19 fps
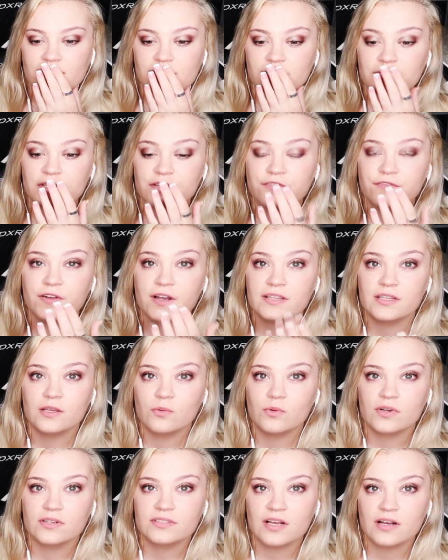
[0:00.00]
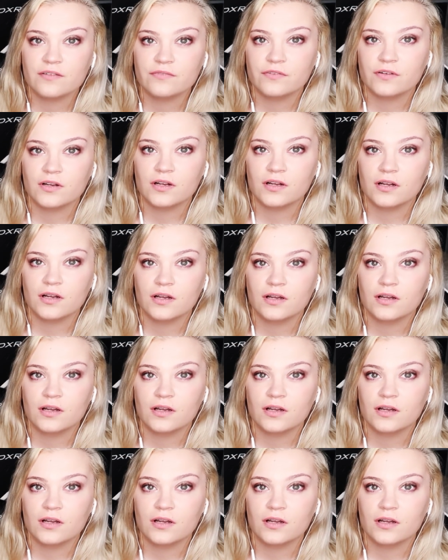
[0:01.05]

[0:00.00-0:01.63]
Something finally worked out for her.